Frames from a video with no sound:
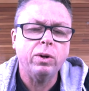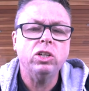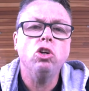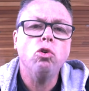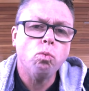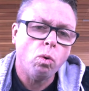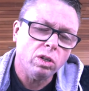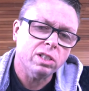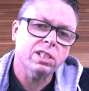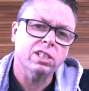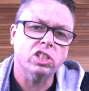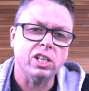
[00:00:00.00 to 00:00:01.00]
When you want
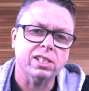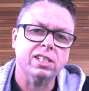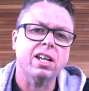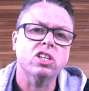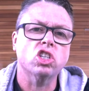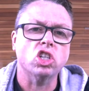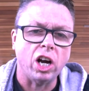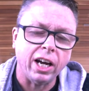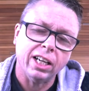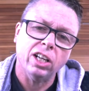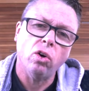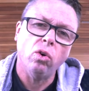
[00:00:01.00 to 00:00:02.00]
to just
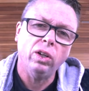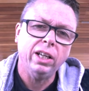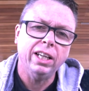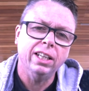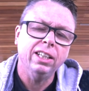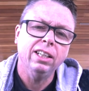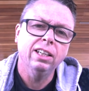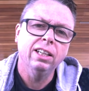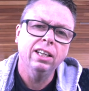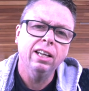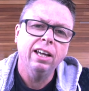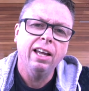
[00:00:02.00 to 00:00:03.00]
chuck it all in,
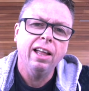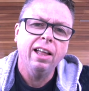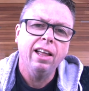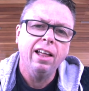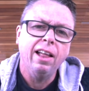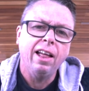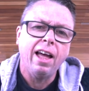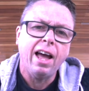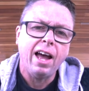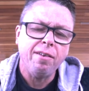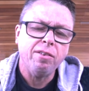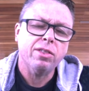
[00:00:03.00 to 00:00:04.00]

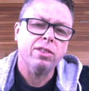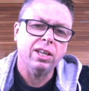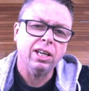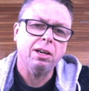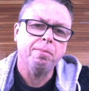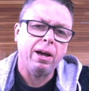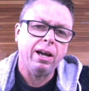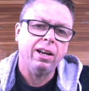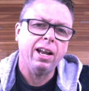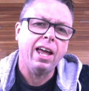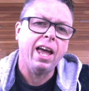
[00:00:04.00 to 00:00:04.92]
have a think about